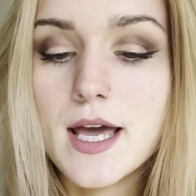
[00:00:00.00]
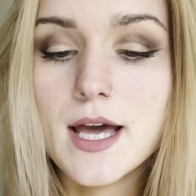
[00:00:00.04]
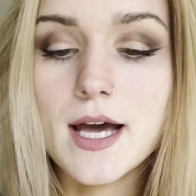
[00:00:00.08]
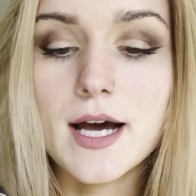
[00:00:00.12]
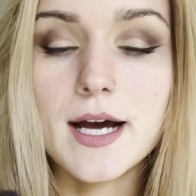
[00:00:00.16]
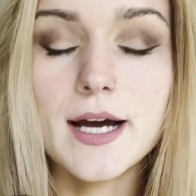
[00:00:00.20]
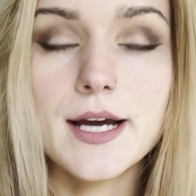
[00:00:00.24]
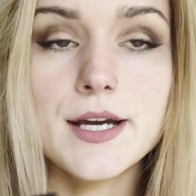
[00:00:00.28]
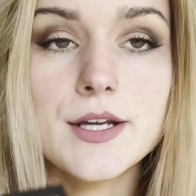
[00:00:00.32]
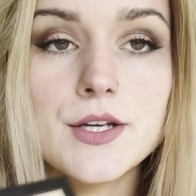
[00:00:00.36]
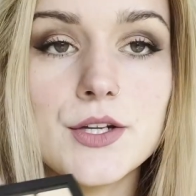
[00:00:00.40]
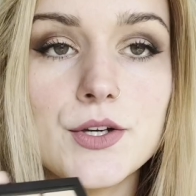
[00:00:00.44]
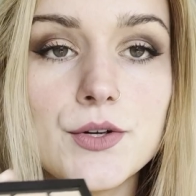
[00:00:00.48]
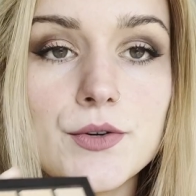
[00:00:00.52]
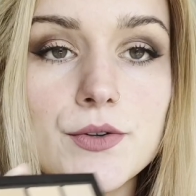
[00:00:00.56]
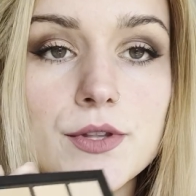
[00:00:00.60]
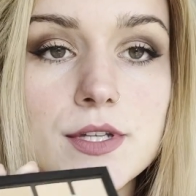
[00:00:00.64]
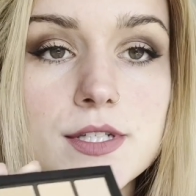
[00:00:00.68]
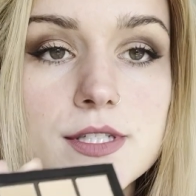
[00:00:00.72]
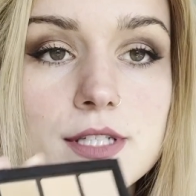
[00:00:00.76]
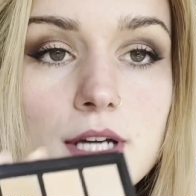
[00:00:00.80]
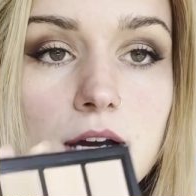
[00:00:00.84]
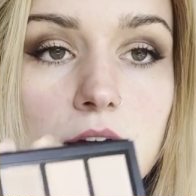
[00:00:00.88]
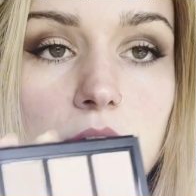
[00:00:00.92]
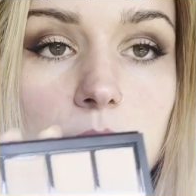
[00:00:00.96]
I know the
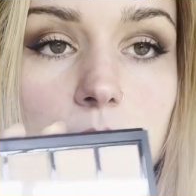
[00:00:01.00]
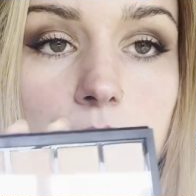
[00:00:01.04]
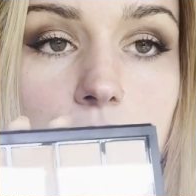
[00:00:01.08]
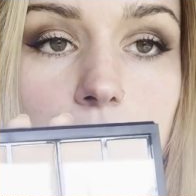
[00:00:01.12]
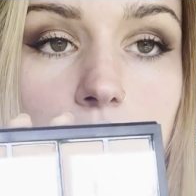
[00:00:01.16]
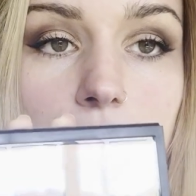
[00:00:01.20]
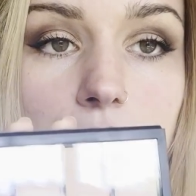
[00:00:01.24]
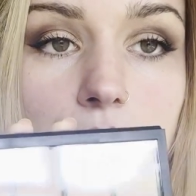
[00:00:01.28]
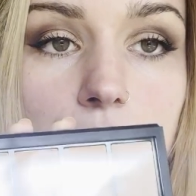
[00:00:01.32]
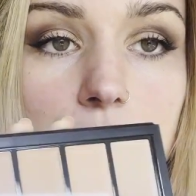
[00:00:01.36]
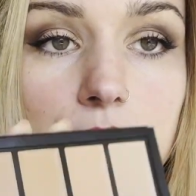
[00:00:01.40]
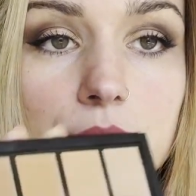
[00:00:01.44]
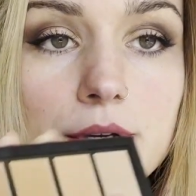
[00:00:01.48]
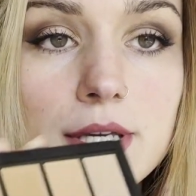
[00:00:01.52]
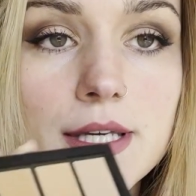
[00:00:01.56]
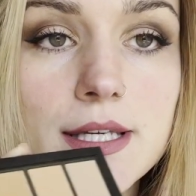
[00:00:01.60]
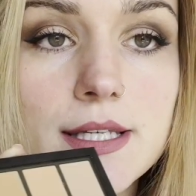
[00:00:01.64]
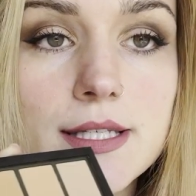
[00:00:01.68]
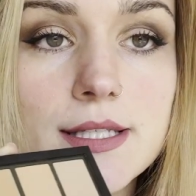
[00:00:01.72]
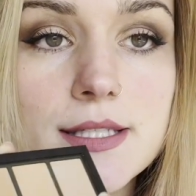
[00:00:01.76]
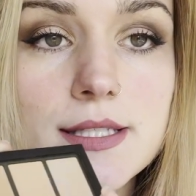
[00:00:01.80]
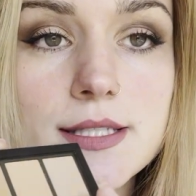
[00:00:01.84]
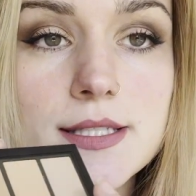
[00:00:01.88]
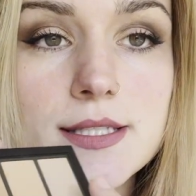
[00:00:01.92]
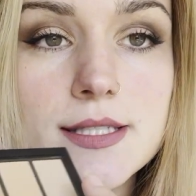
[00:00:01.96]
top row
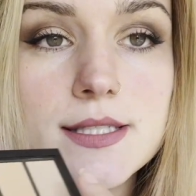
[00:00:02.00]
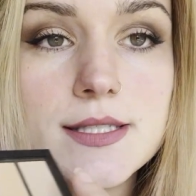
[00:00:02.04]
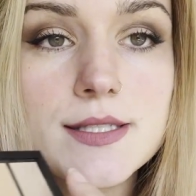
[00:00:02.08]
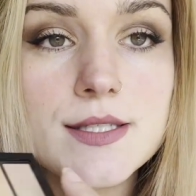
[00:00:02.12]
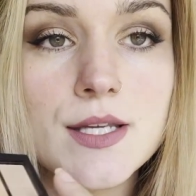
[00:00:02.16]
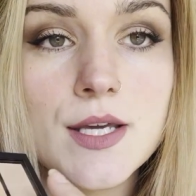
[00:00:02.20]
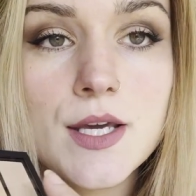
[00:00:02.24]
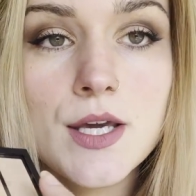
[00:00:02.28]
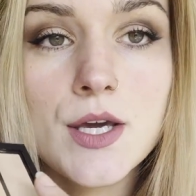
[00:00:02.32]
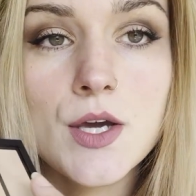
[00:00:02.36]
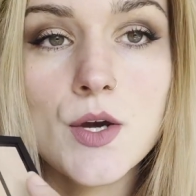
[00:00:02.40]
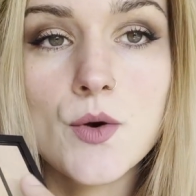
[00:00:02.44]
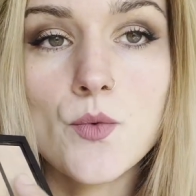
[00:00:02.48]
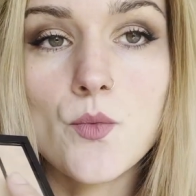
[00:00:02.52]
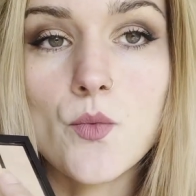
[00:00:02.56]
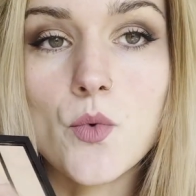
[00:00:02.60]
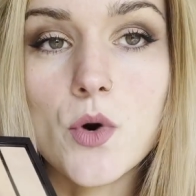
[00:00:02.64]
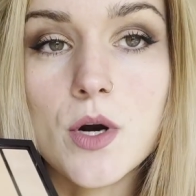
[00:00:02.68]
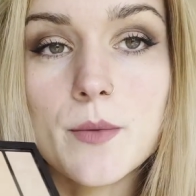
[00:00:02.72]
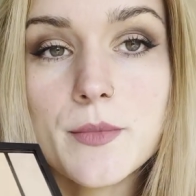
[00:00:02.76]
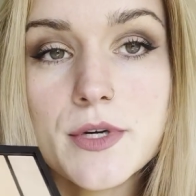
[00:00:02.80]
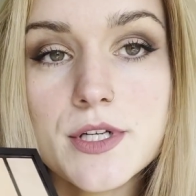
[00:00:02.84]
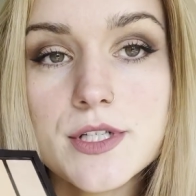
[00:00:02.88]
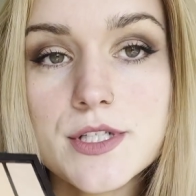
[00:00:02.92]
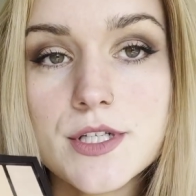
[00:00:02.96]
is
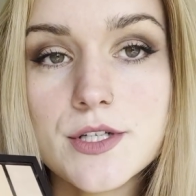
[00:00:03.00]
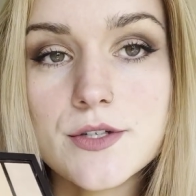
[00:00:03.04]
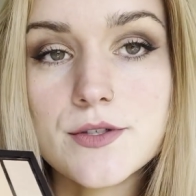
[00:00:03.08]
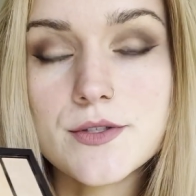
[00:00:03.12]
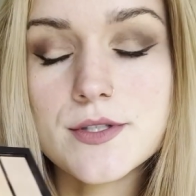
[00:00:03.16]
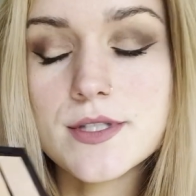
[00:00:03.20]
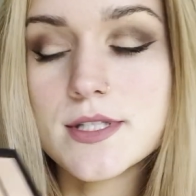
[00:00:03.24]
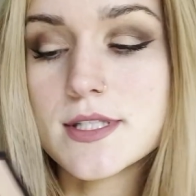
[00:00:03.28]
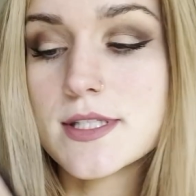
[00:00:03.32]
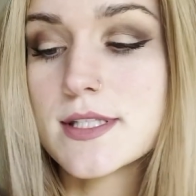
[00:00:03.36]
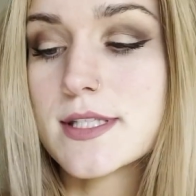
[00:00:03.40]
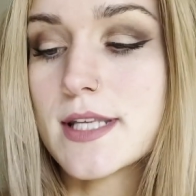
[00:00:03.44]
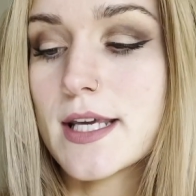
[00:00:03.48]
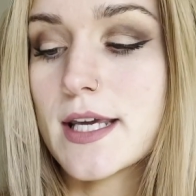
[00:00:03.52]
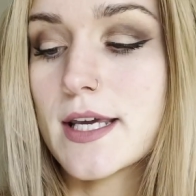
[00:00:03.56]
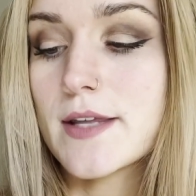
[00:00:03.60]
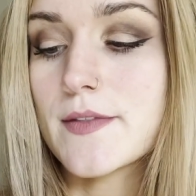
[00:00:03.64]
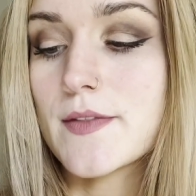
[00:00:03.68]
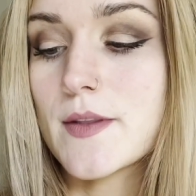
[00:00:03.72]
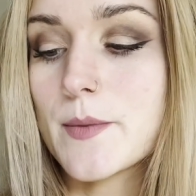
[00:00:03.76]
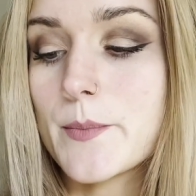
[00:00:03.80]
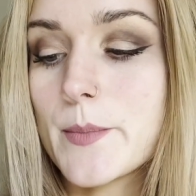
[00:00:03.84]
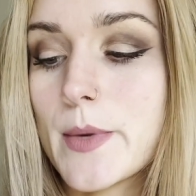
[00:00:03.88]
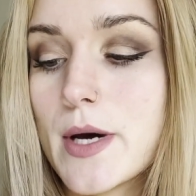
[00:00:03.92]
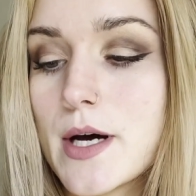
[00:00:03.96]
warmer tones and
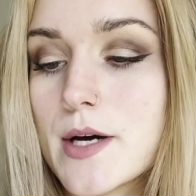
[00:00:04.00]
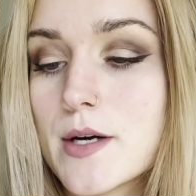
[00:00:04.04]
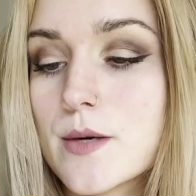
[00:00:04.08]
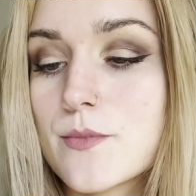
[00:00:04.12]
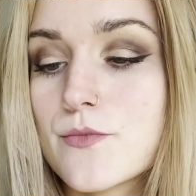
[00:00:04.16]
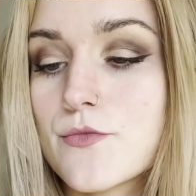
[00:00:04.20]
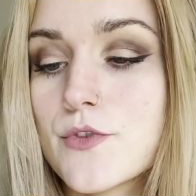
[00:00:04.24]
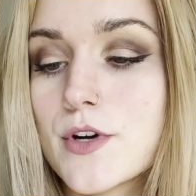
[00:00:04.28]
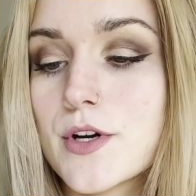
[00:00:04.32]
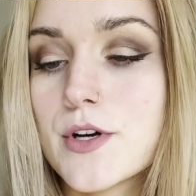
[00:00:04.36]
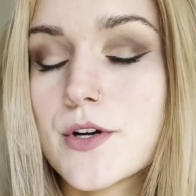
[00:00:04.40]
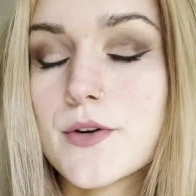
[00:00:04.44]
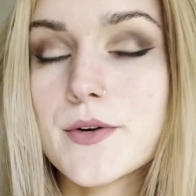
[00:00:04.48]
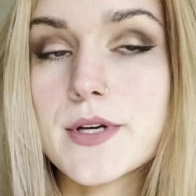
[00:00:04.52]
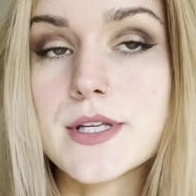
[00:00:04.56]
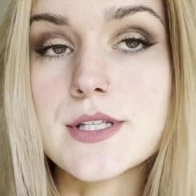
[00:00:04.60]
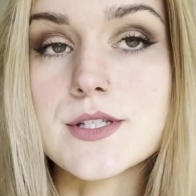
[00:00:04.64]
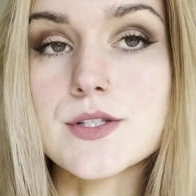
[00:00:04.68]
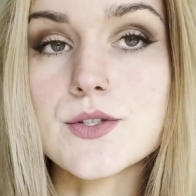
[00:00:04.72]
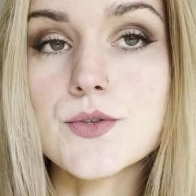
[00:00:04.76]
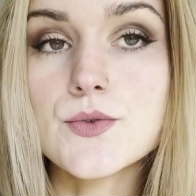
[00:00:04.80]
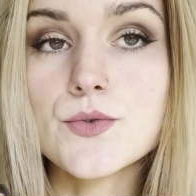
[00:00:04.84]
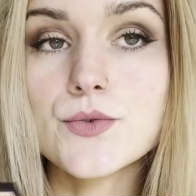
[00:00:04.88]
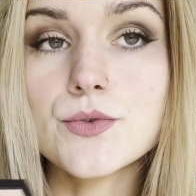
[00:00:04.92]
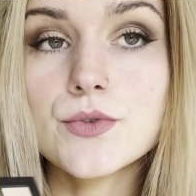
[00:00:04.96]
the bottom row is
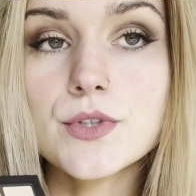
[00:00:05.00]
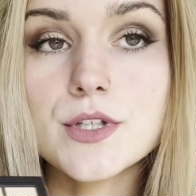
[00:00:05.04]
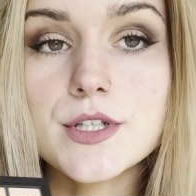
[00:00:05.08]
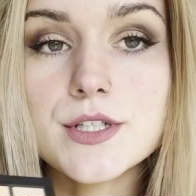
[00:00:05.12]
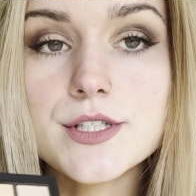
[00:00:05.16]
cooler